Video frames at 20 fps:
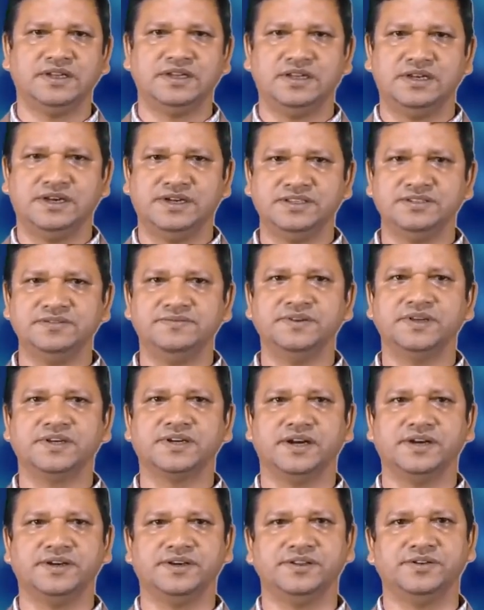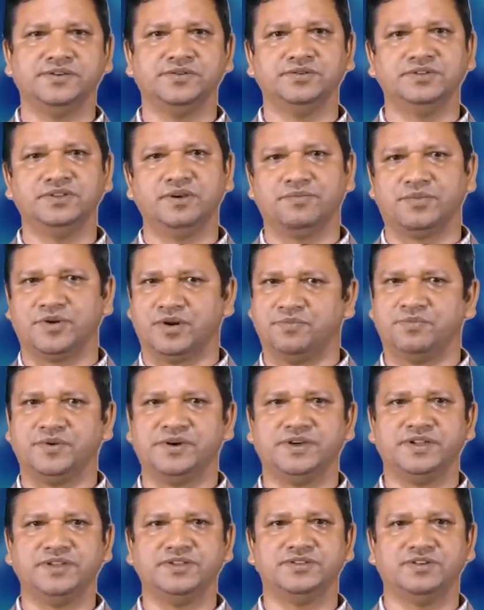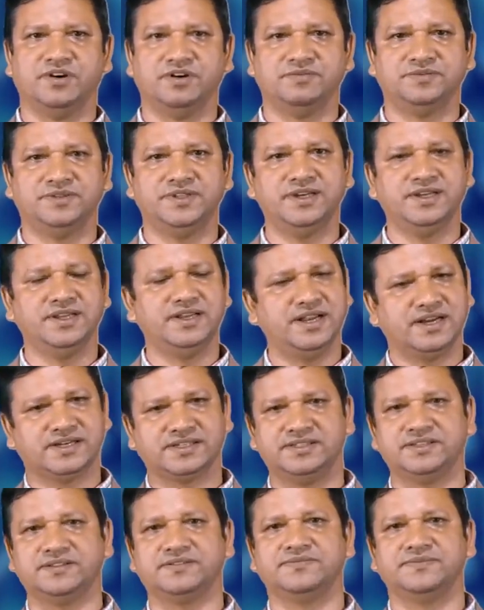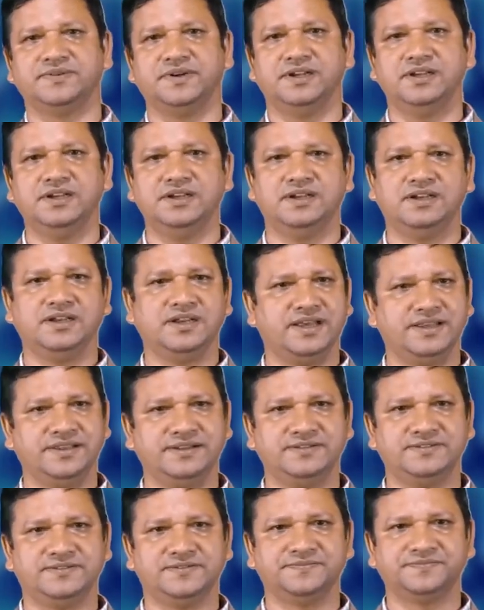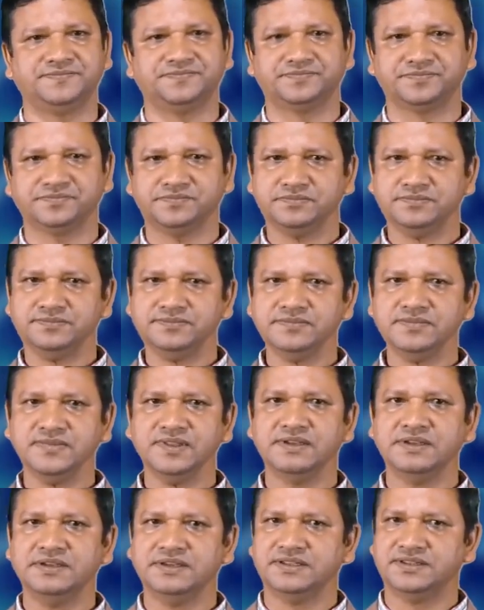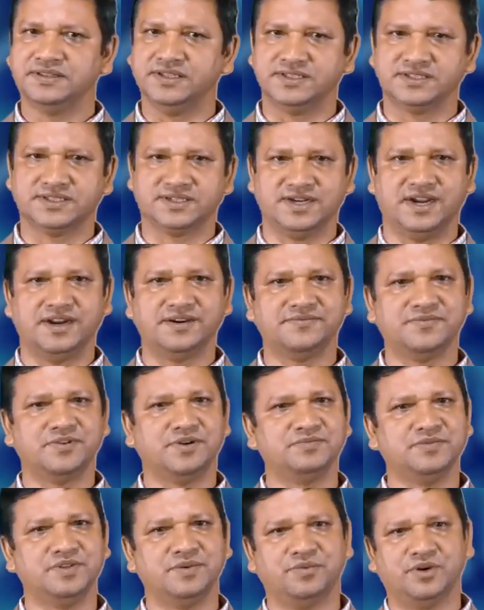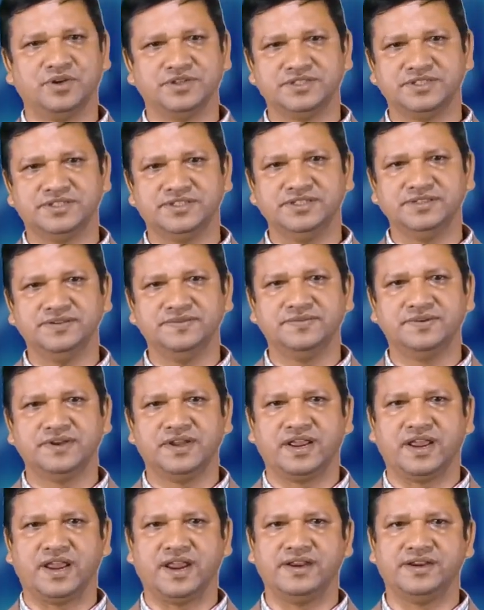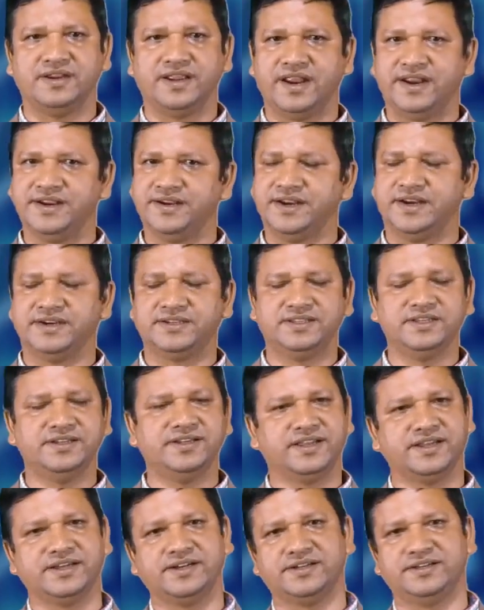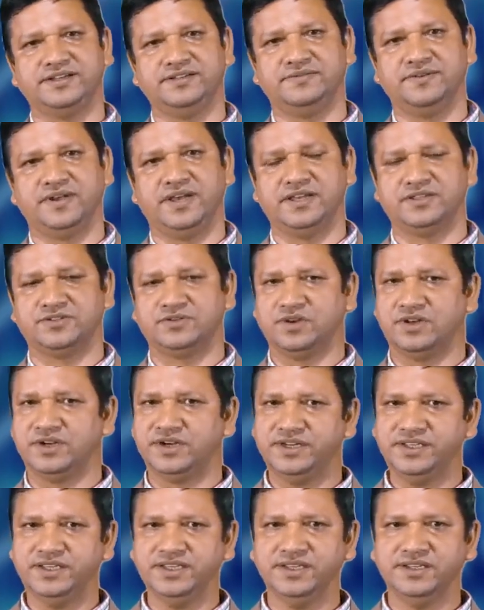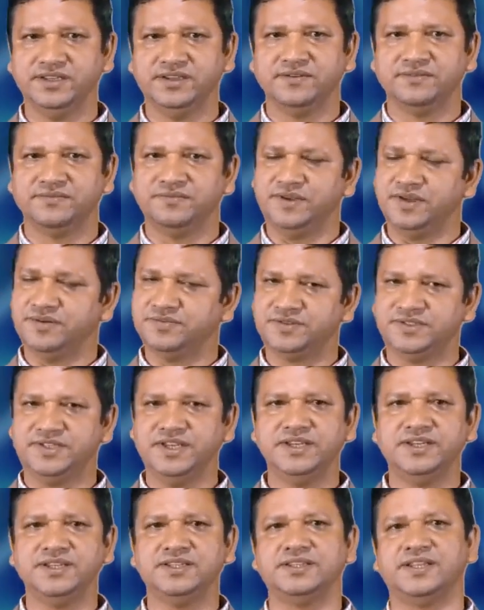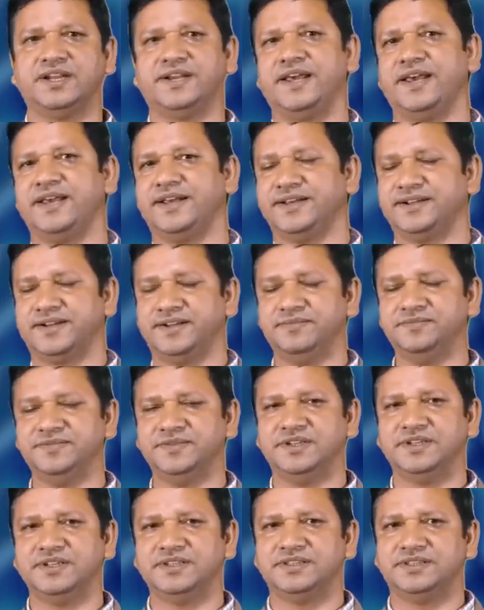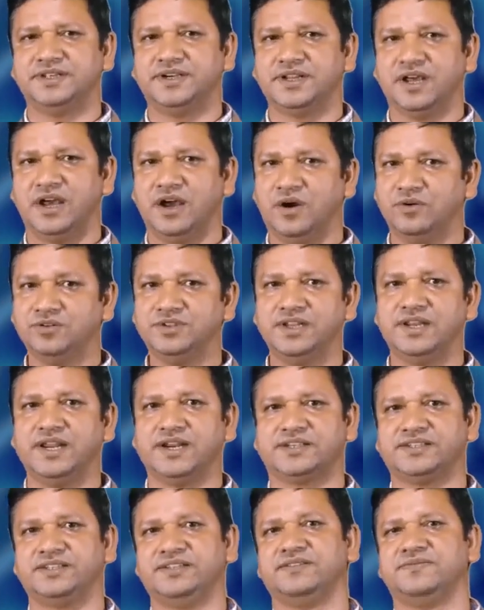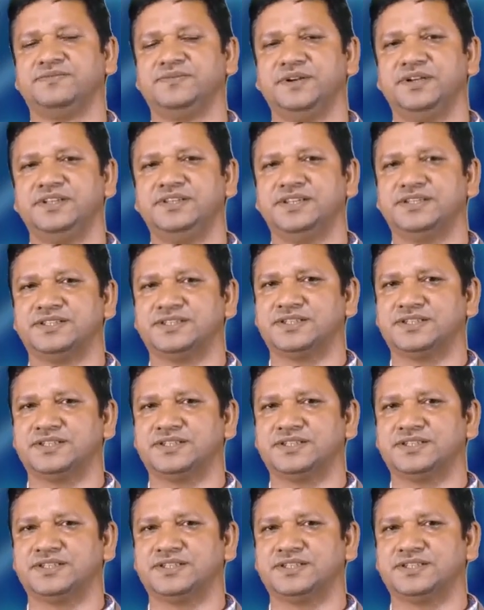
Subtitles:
Let us continue the properties of the electric field lines. They start from the positive and end at the negative. As already we have seen in the diagram that how the electric field